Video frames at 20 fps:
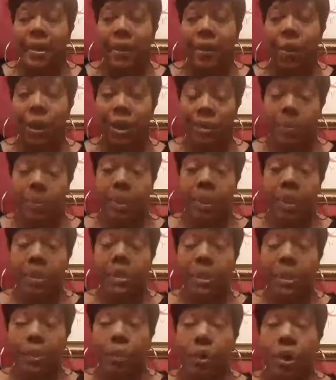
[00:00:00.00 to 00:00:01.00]
was because
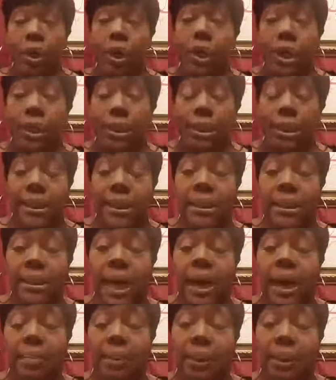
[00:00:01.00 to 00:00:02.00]
he wanted us to
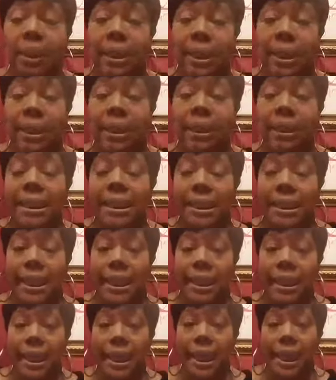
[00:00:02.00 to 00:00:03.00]
stop, look, and listen